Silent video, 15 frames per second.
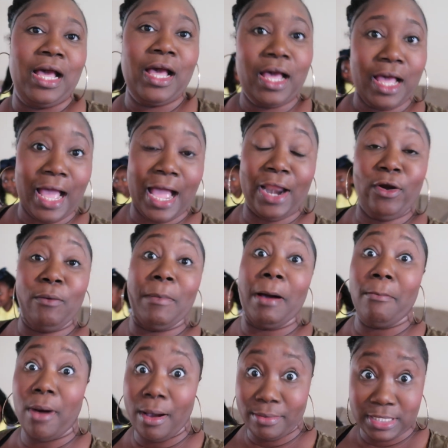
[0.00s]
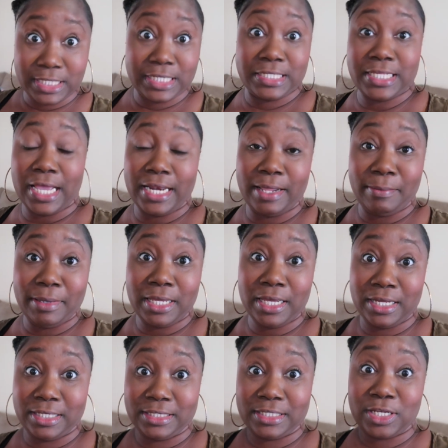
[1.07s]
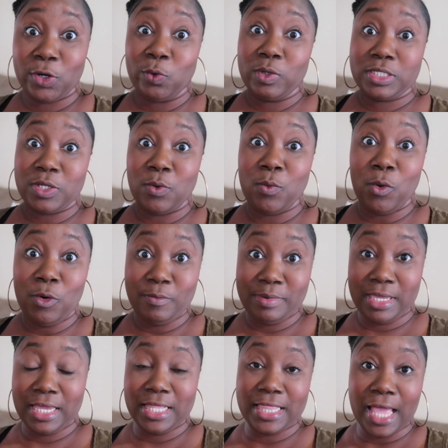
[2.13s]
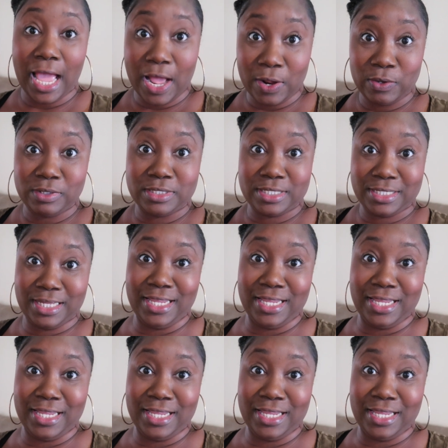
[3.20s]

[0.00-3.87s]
I know my mom is excited because Karissa won't be in the house.